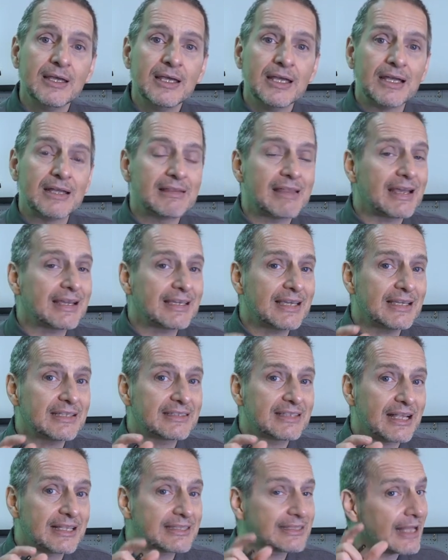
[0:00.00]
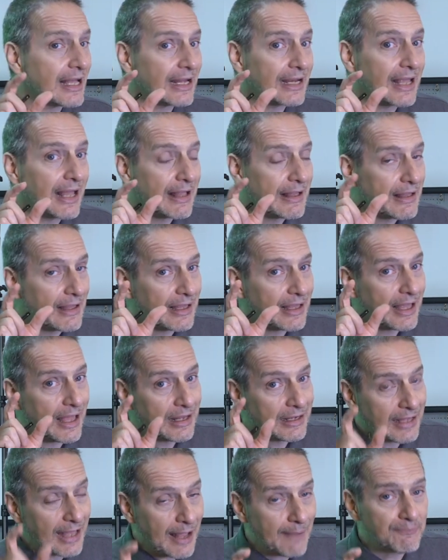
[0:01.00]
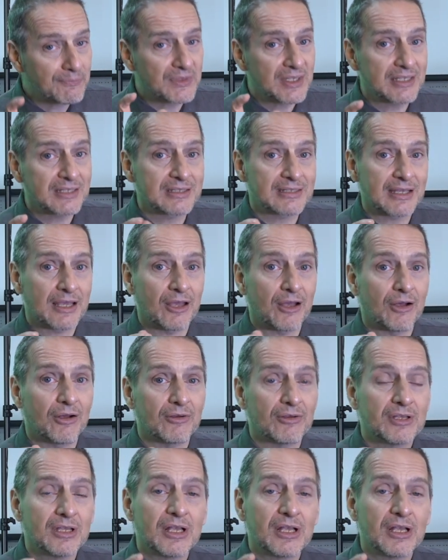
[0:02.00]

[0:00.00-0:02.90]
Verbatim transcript: In that case, that's not an empty cell.